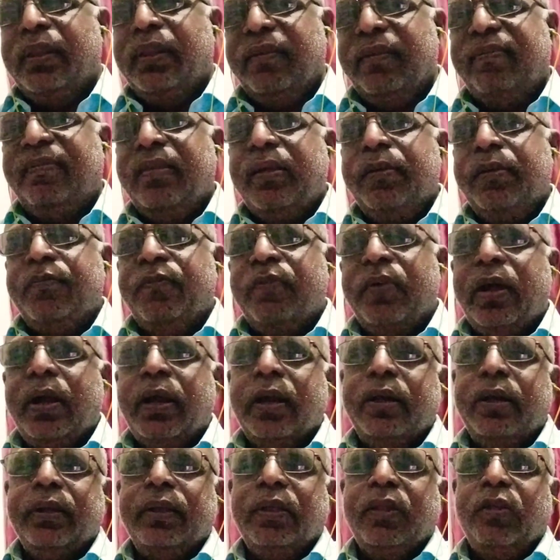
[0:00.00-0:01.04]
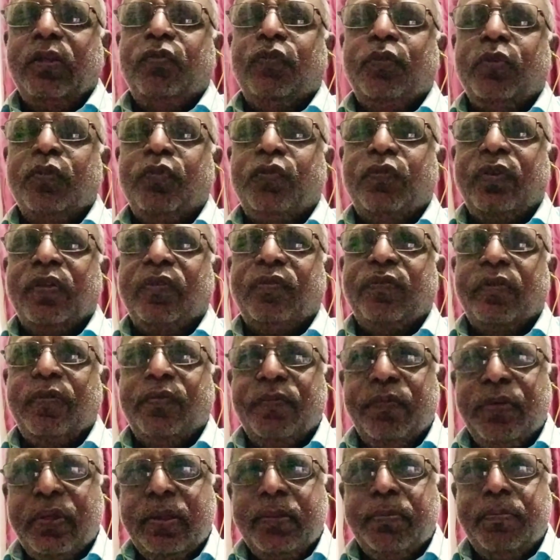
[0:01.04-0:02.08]
The same verb is useless
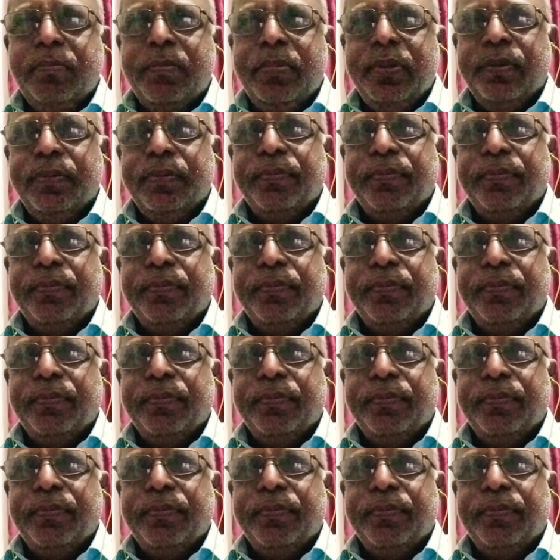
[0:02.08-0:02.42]
word.